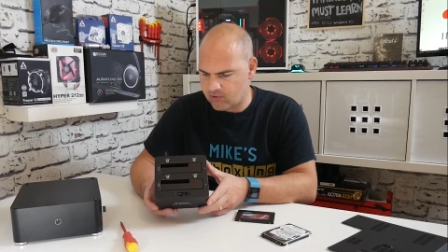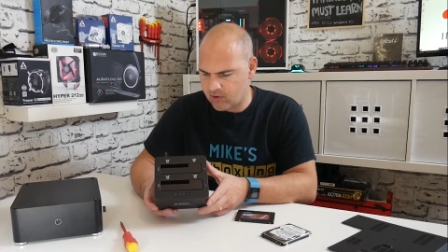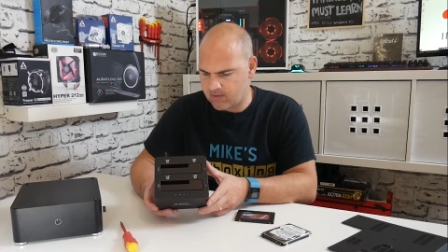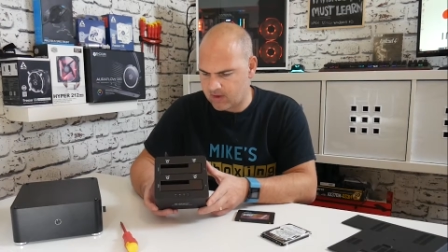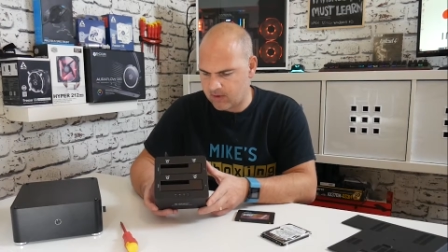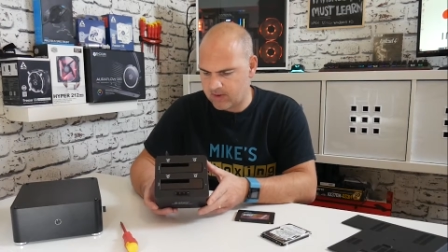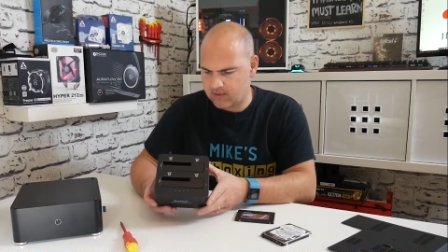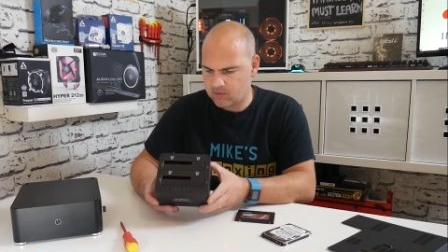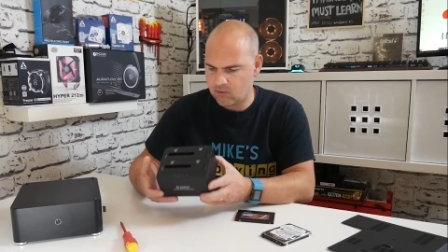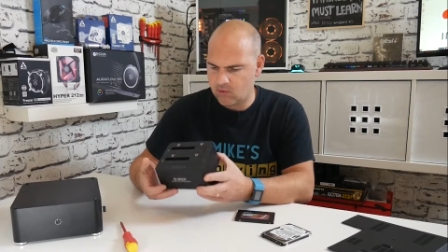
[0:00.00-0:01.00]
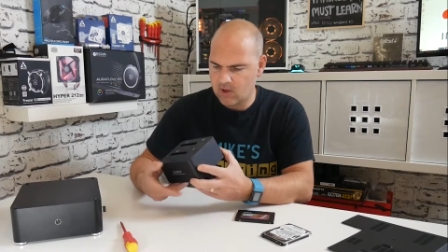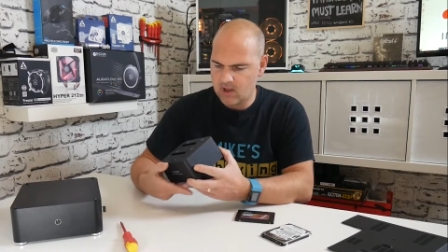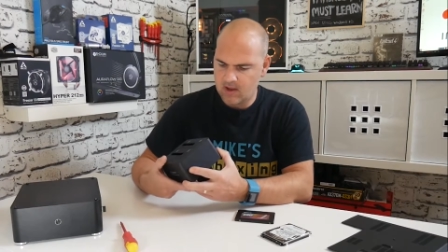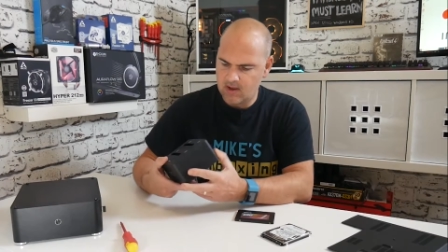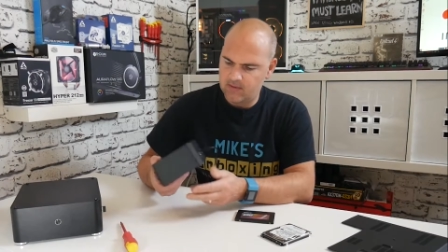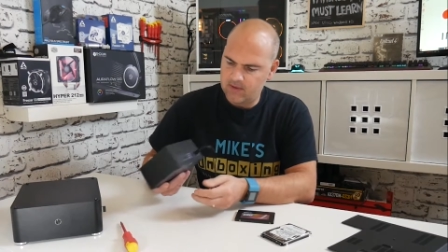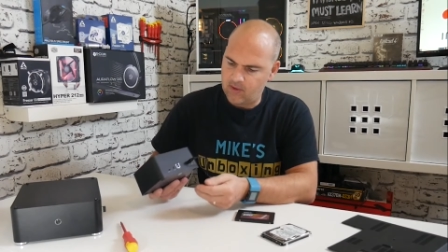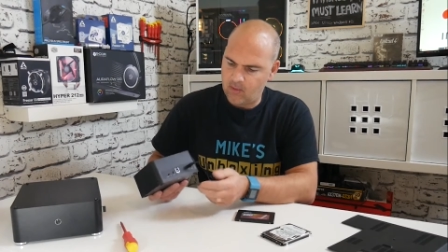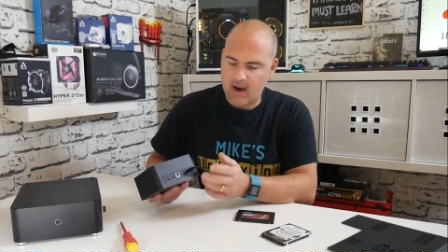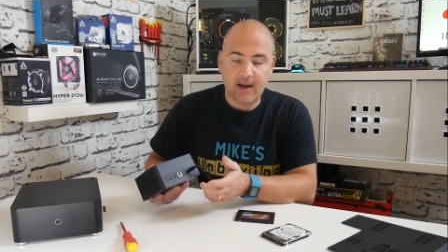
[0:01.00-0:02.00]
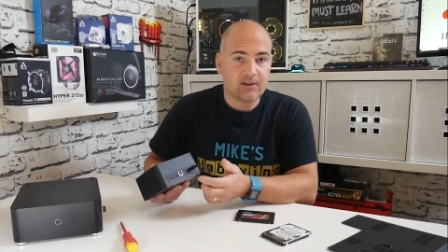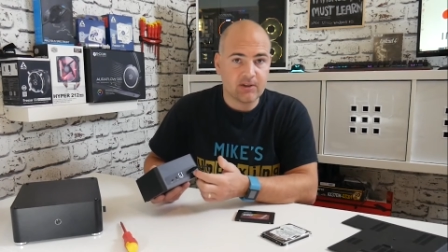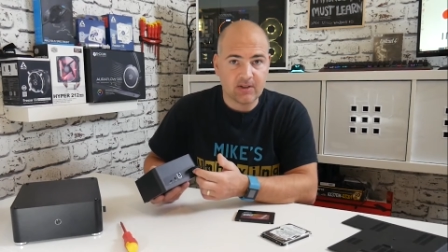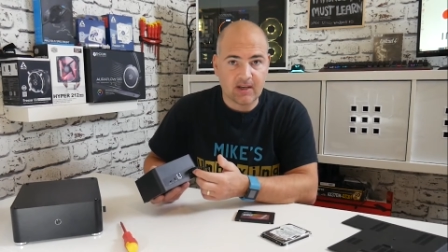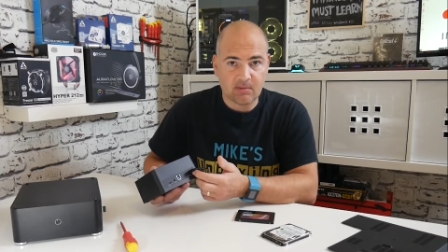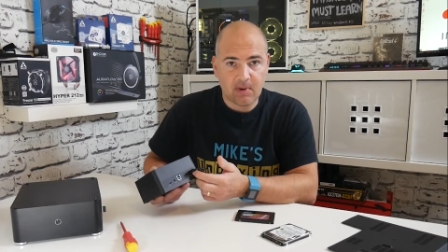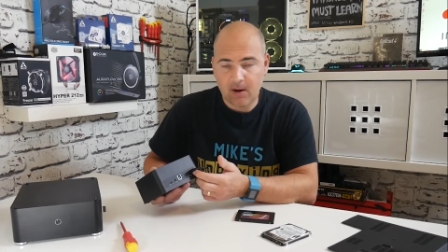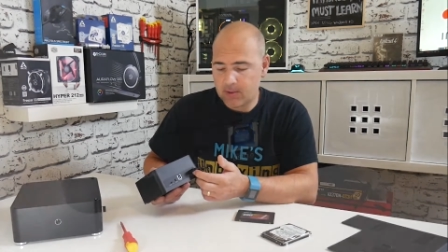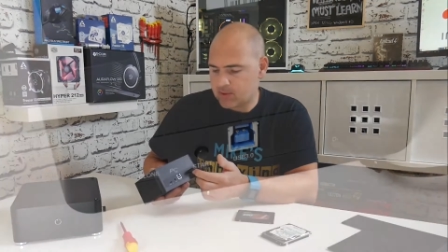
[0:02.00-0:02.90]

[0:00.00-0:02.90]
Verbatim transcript: drive cloning tool. On the back, it just takes a power